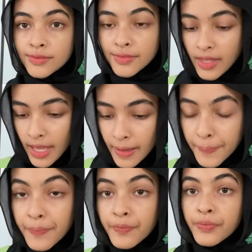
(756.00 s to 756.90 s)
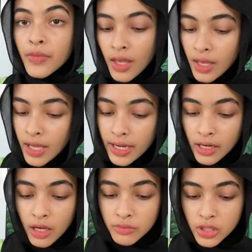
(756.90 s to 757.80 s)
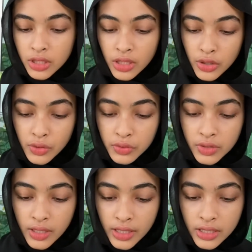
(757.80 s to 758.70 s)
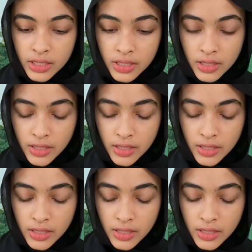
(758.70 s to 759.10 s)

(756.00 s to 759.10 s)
Okay, and now I'm just gonna use this.